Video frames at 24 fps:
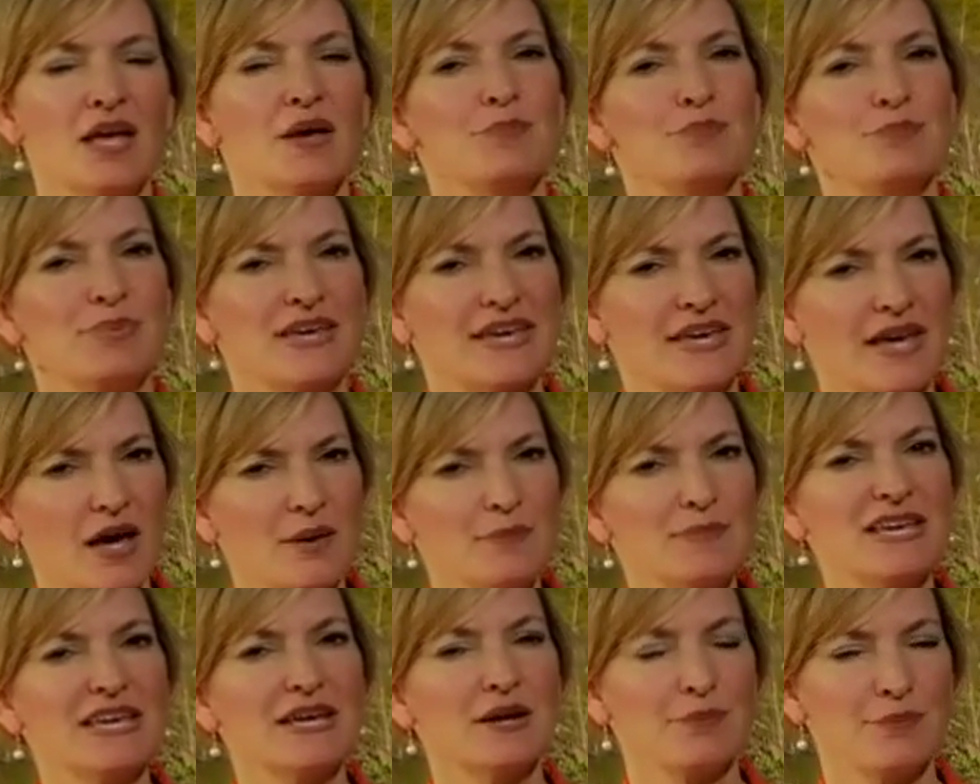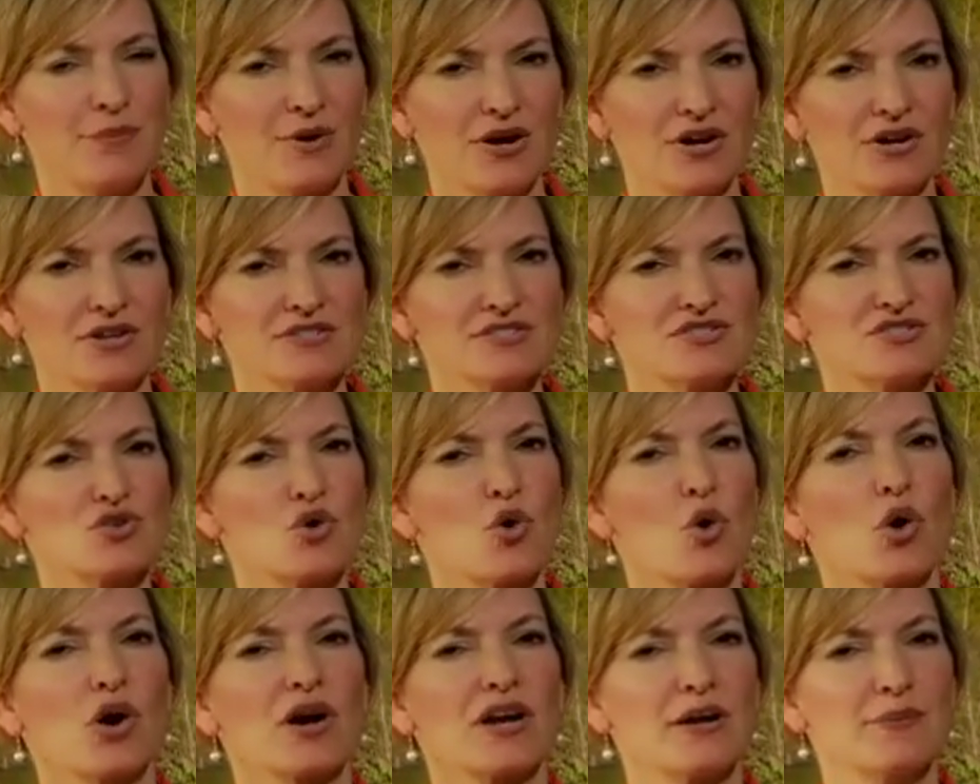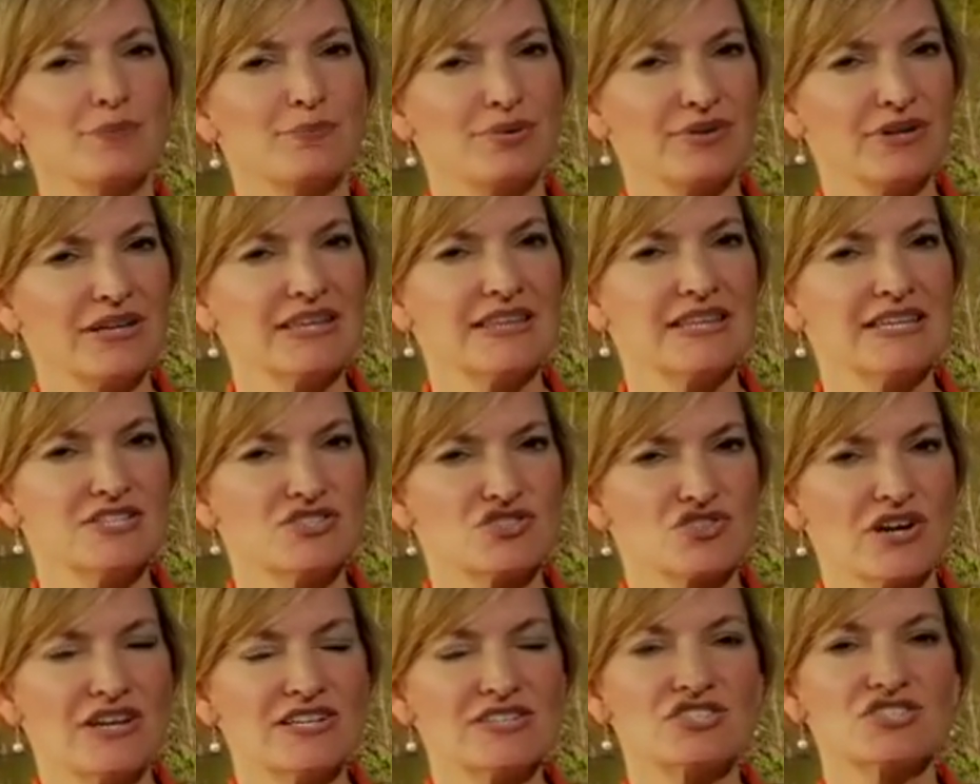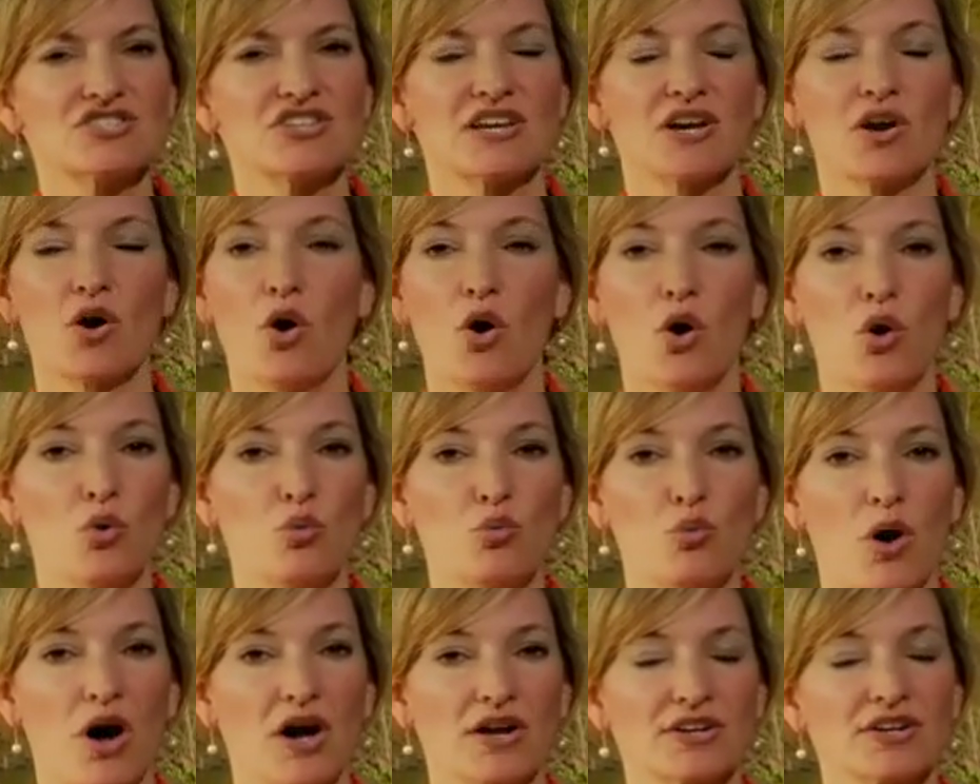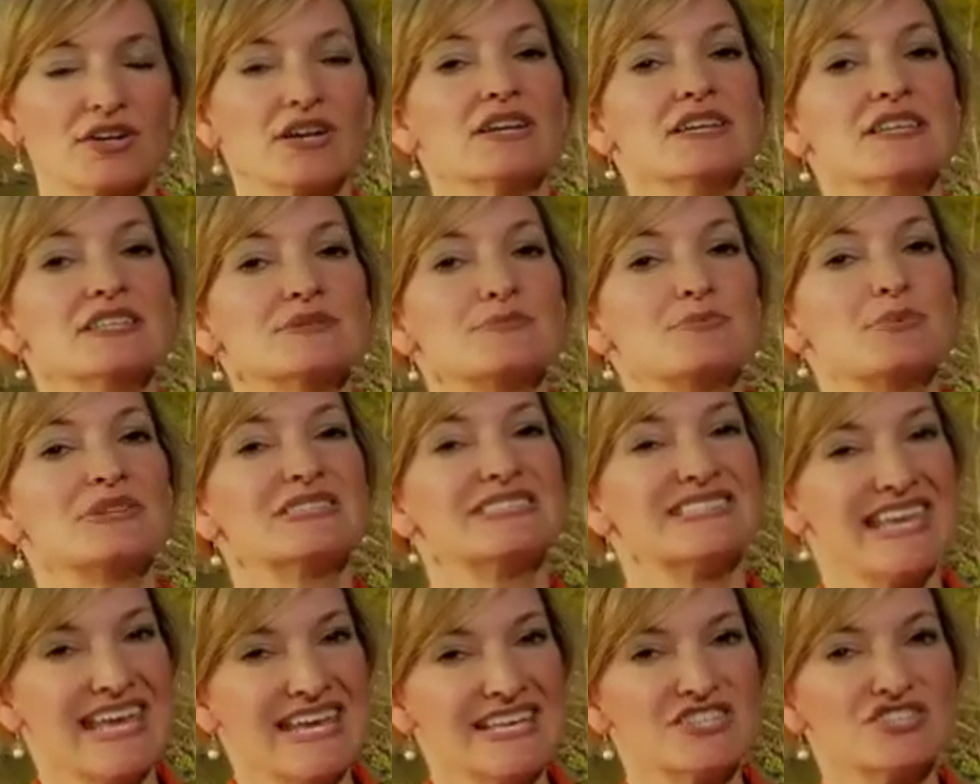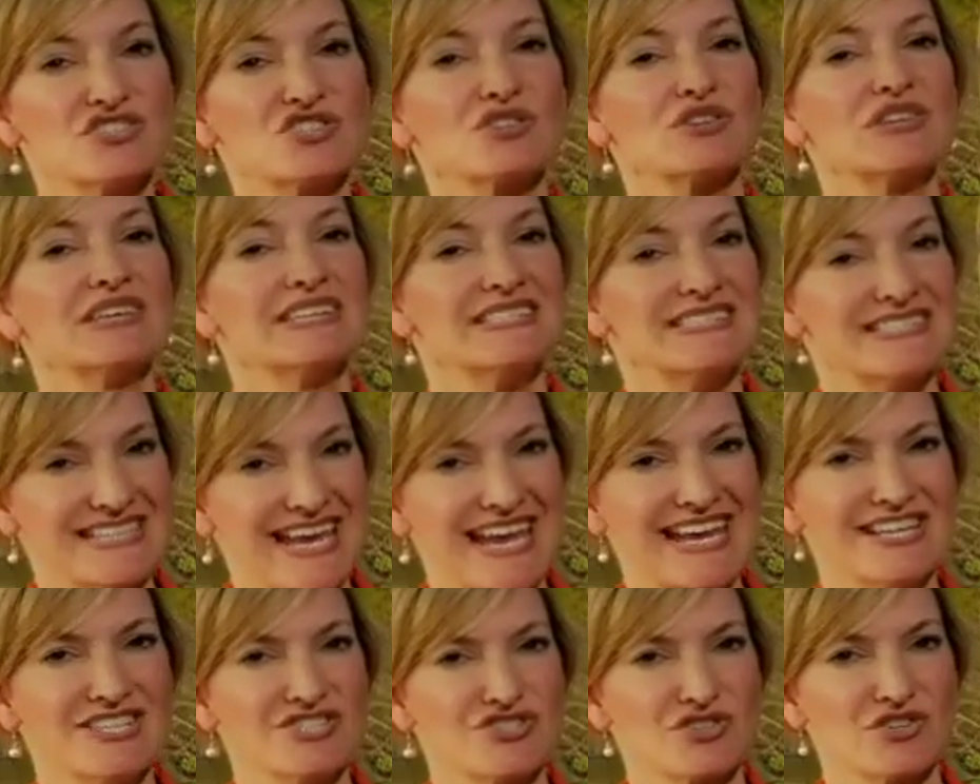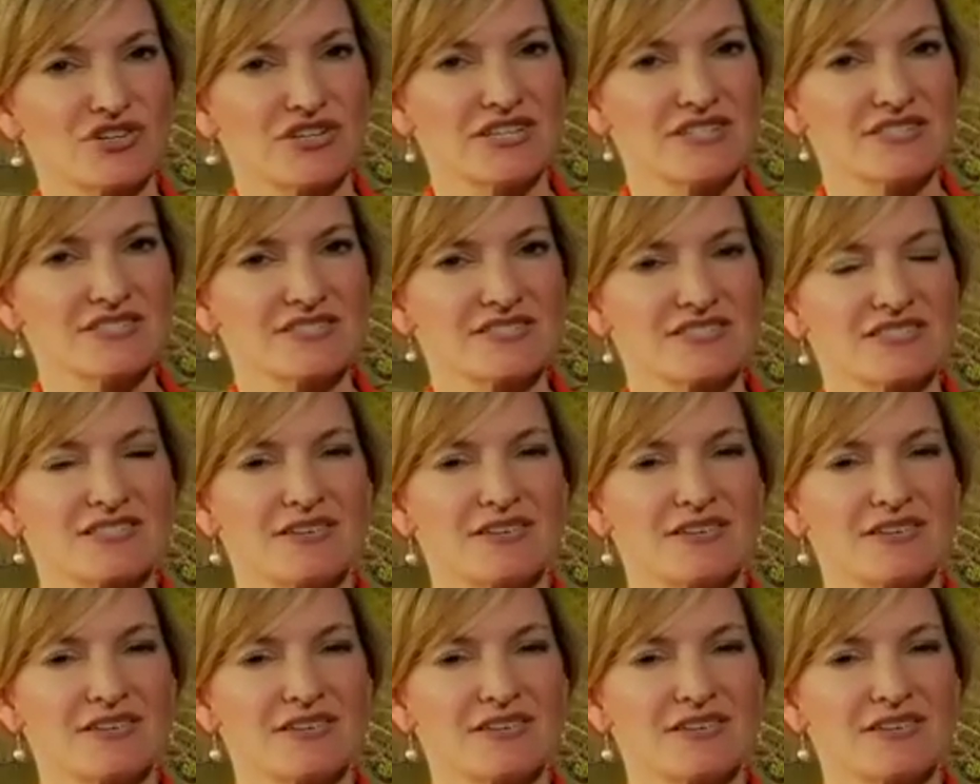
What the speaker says: Becoming immersed or completely drenched in cold water is potentially dangerous.